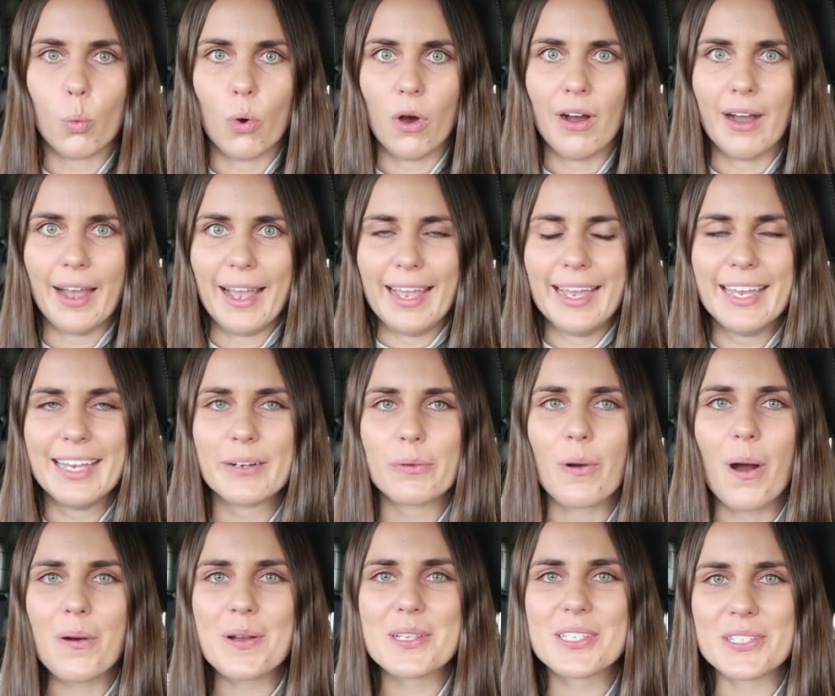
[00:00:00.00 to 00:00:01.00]
why?
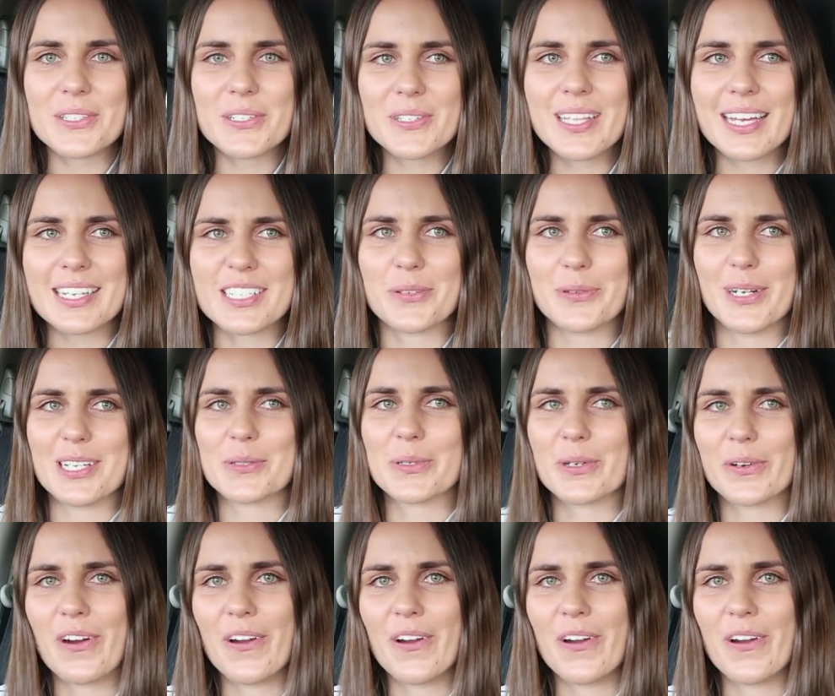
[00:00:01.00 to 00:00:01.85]
Why would you do that to us? We're